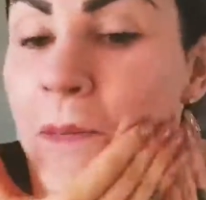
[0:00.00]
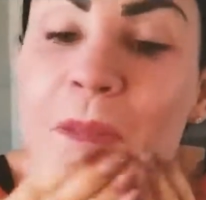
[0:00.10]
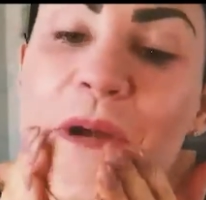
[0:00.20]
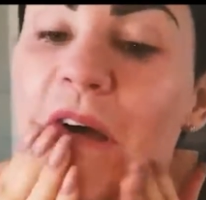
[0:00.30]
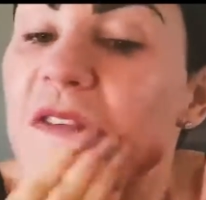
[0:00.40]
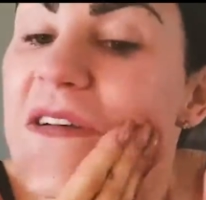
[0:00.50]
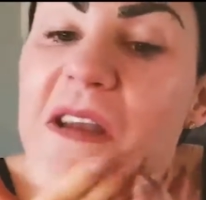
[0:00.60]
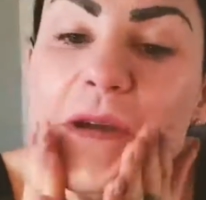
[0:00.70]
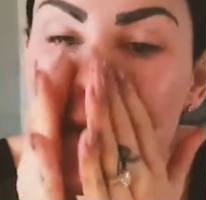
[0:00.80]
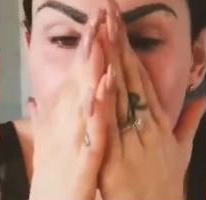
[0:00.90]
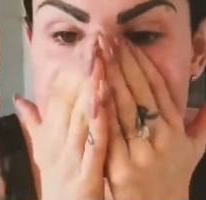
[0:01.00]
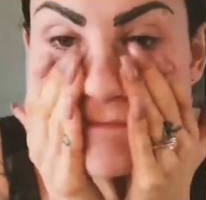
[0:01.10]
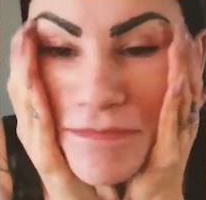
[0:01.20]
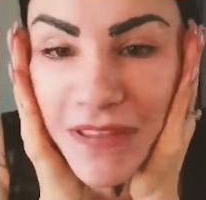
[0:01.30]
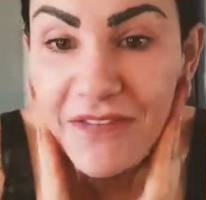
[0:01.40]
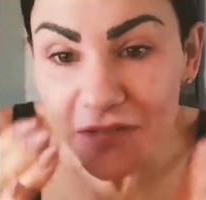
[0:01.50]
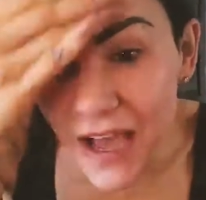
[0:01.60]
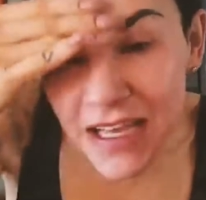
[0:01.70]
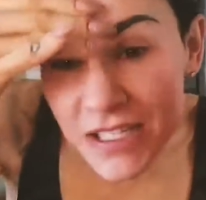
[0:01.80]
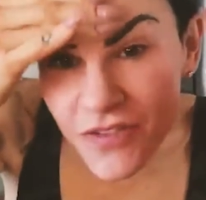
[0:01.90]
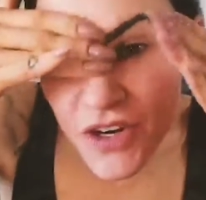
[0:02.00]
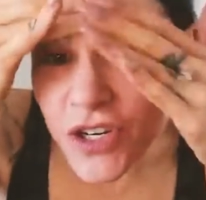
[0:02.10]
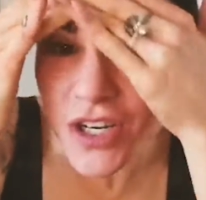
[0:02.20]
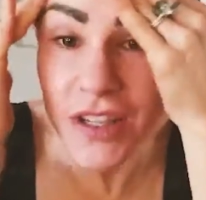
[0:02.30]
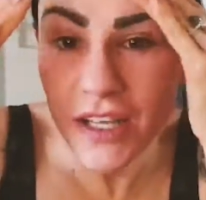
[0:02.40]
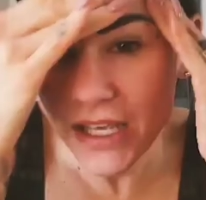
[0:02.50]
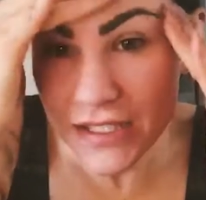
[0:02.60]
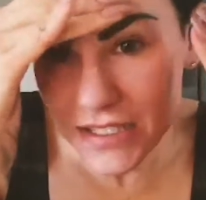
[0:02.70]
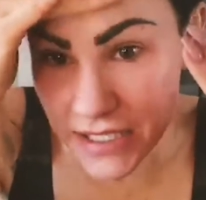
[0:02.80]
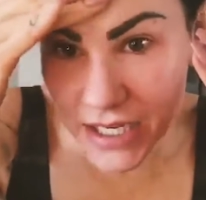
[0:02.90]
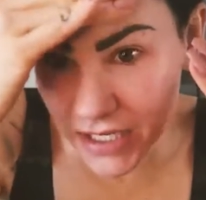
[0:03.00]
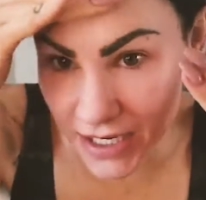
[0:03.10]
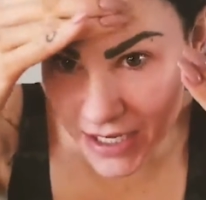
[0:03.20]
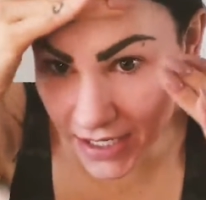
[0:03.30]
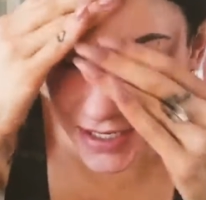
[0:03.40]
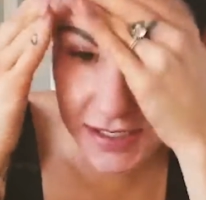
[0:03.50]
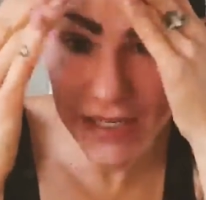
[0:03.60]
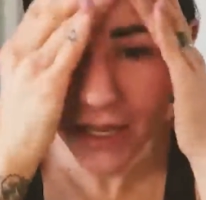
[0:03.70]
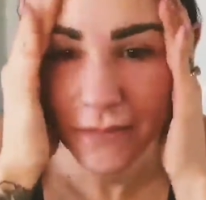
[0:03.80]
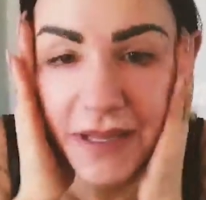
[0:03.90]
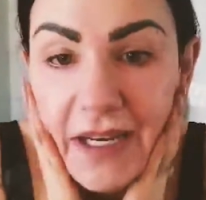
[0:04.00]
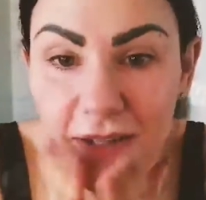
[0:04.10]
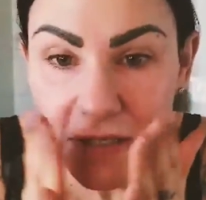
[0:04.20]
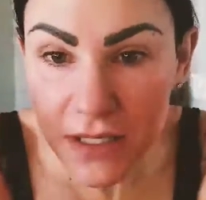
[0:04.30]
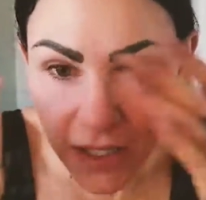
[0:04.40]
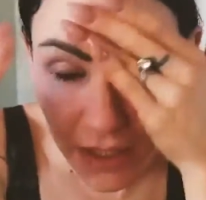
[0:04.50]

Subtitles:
you guys are going to get the fast version that gets done in 10 minutes.